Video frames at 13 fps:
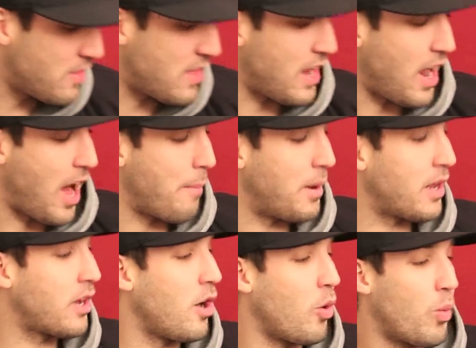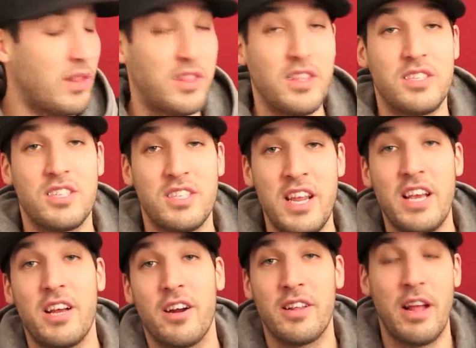then I'm going to go with the
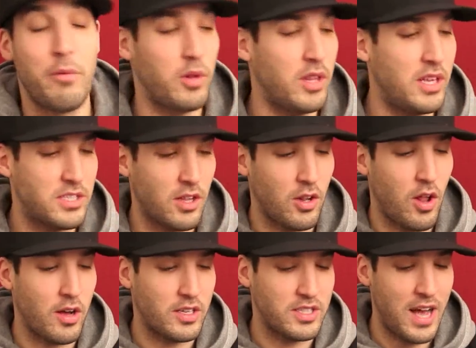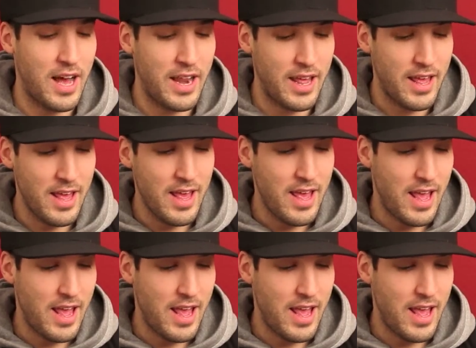sneaker that released alongside it.